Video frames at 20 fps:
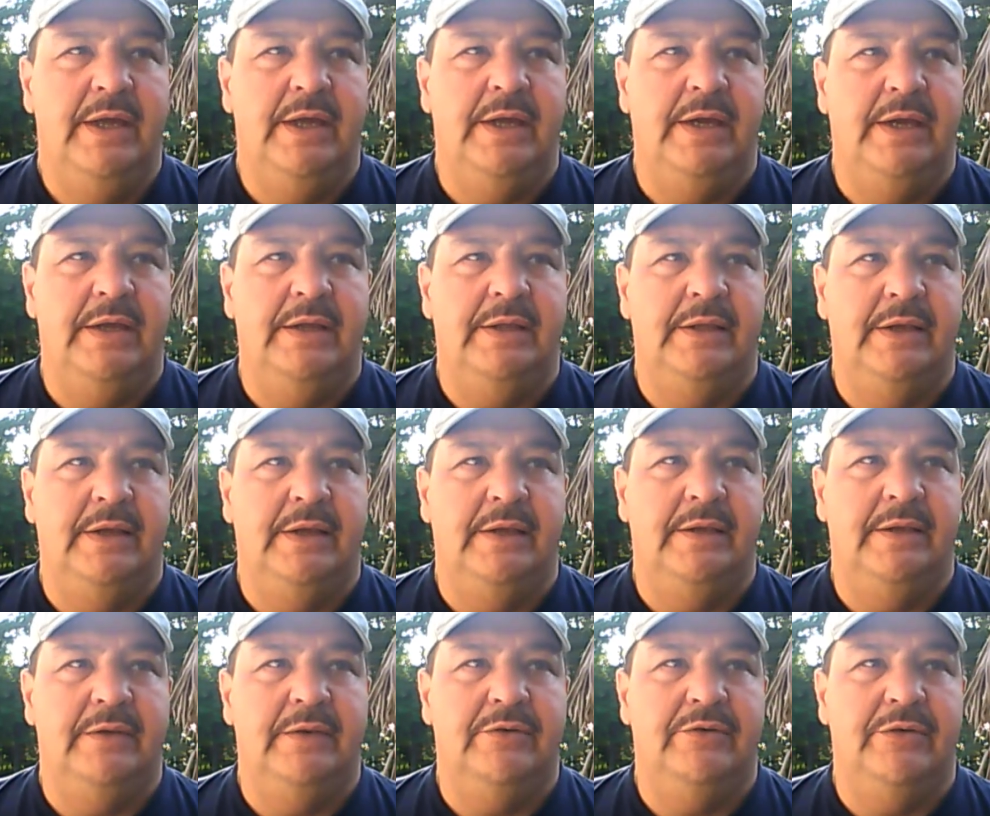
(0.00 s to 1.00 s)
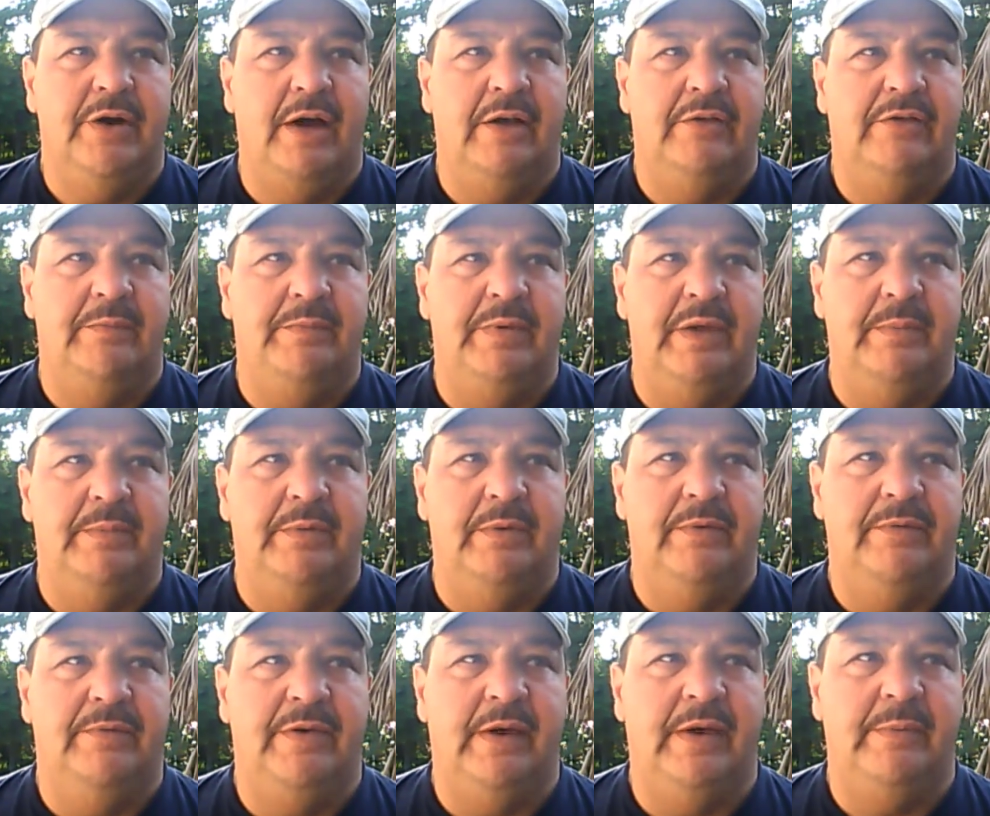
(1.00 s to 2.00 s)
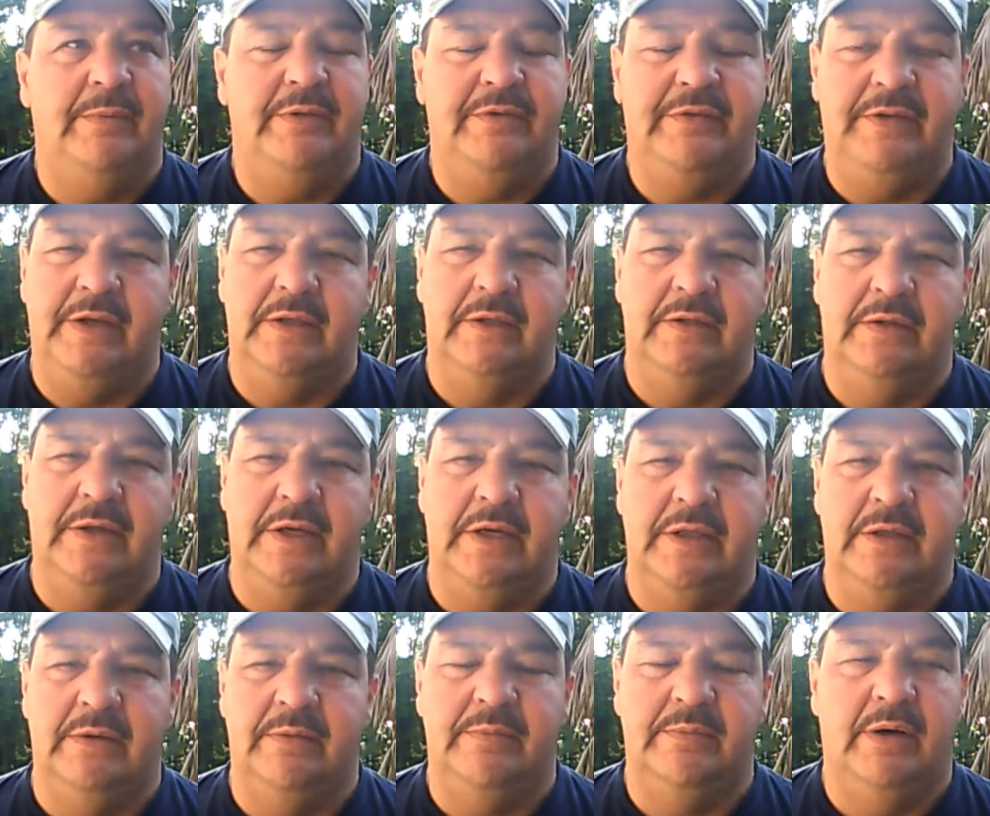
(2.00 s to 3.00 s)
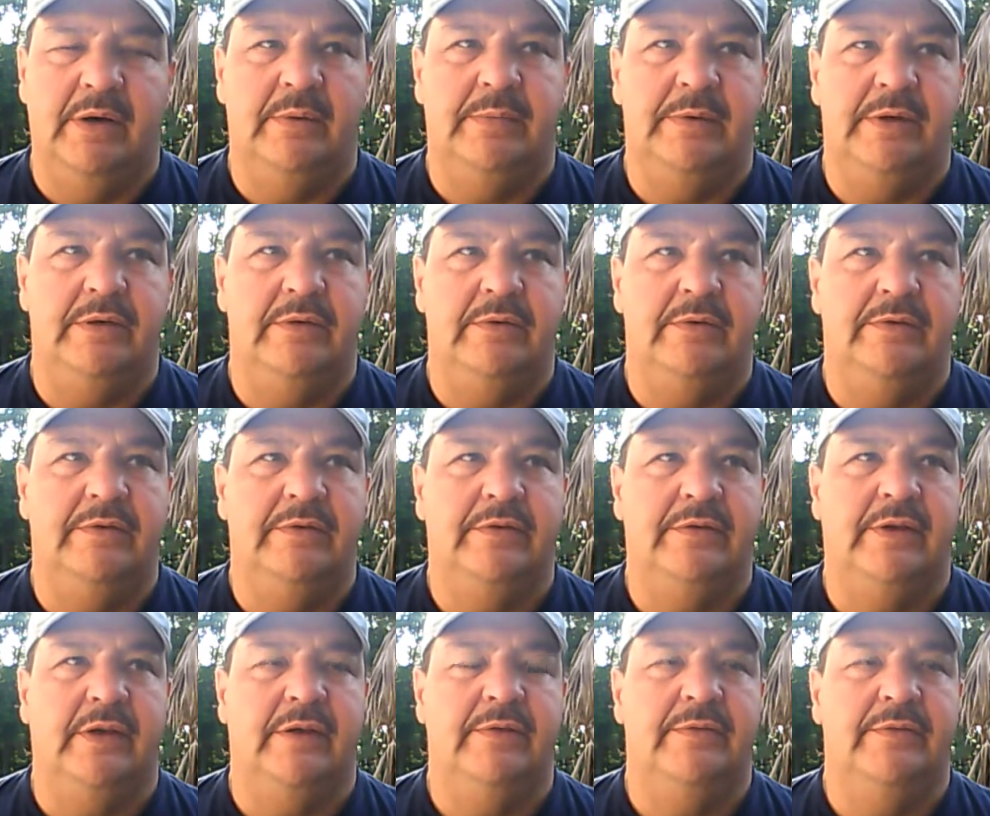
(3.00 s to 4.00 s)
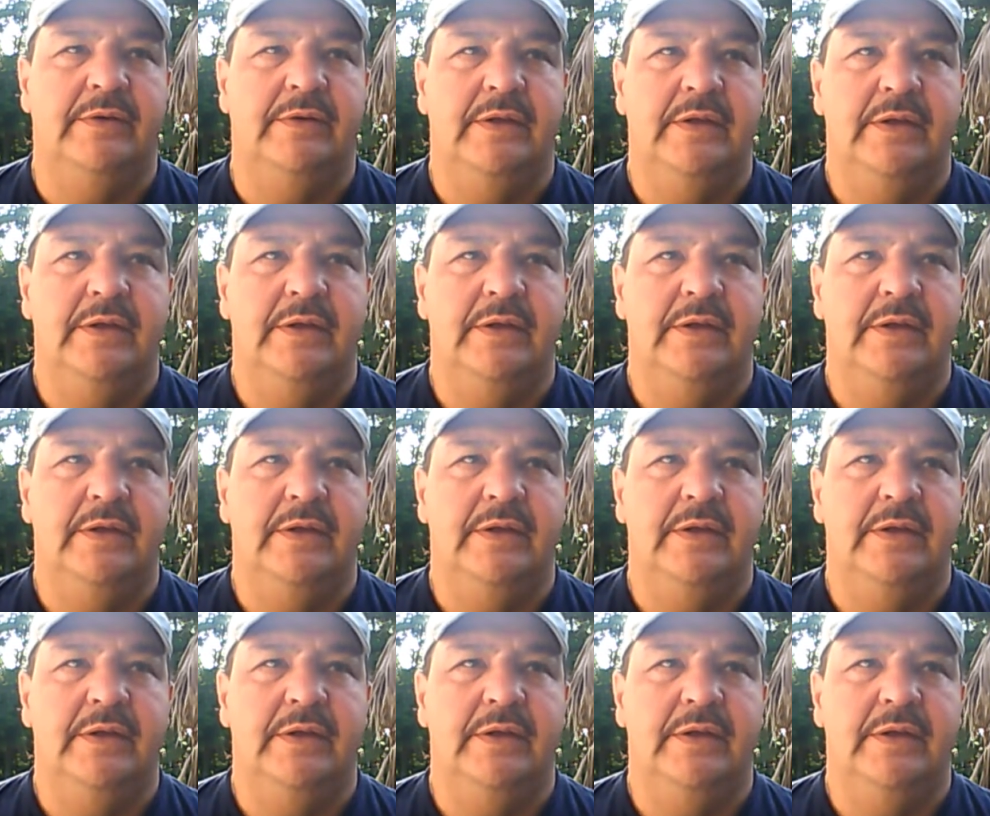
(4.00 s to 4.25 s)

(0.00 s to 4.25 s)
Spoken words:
and crowds of people, families getting together and barbecues and stuff.